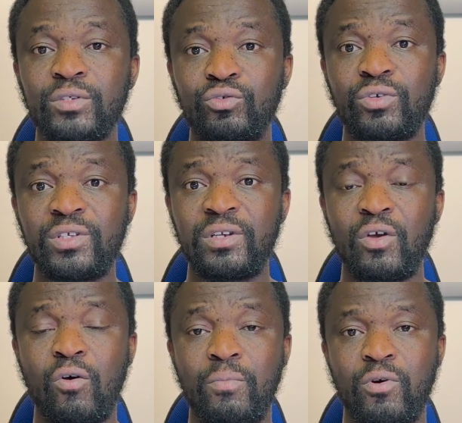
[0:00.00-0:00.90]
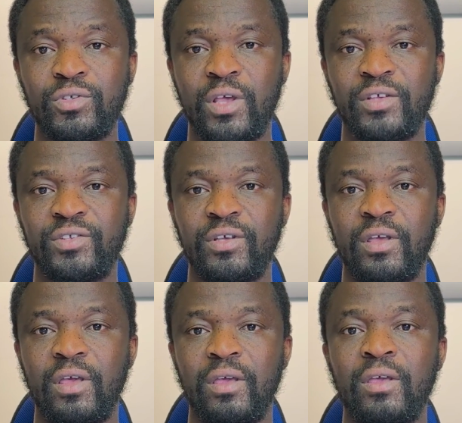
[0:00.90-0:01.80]
using the Compose
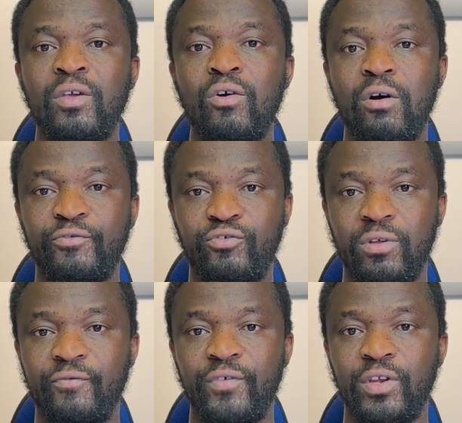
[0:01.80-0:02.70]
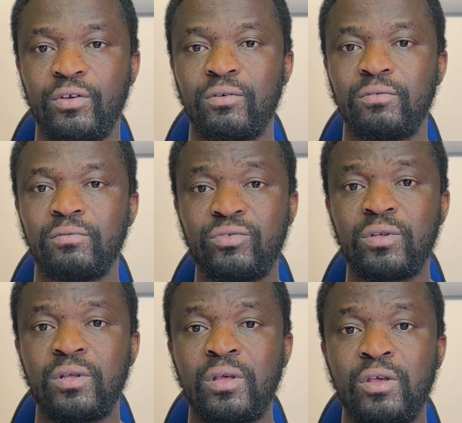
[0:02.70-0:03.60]
SDK of Stream Video.
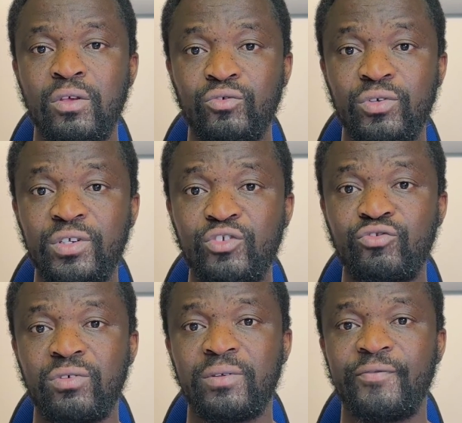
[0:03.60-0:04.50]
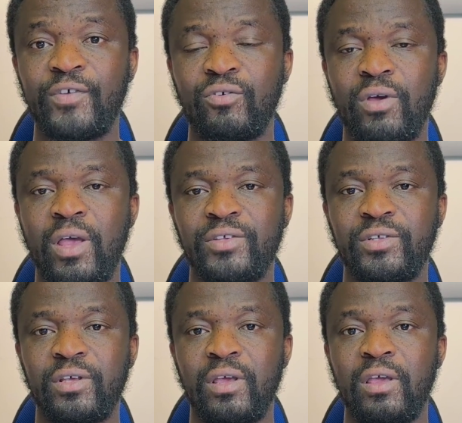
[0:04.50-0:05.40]
Using Stream Video
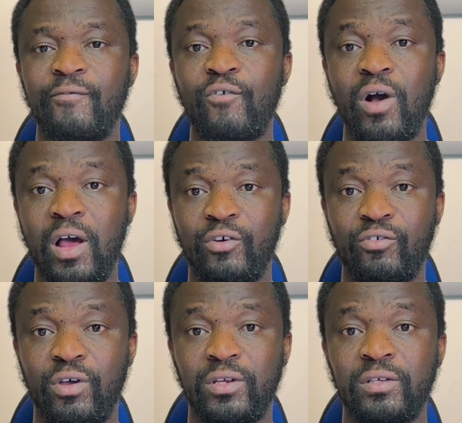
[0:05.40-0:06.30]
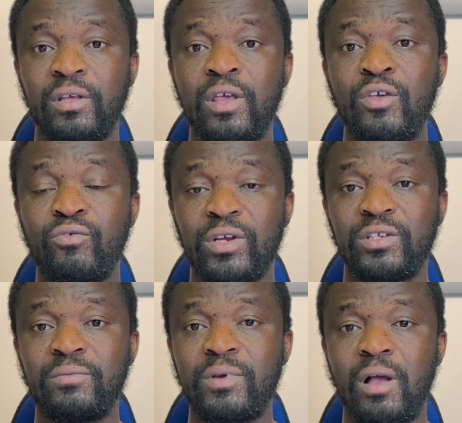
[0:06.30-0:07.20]
SDK for Android, your
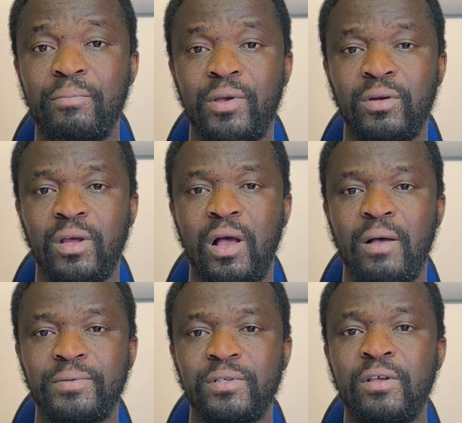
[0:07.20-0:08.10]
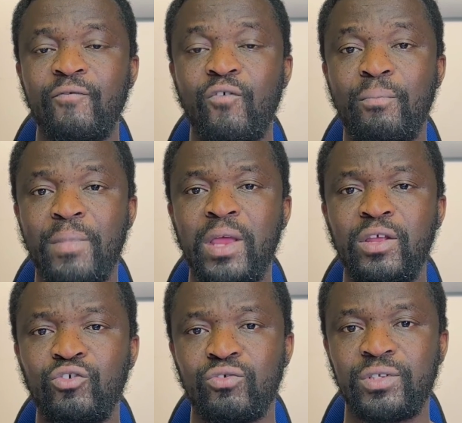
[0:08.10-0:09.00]
team can build apps for many
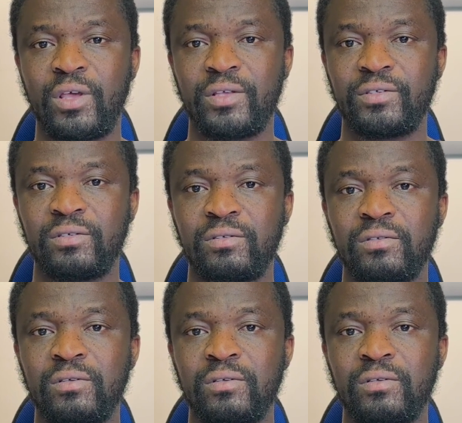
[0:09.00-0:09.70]
use cases,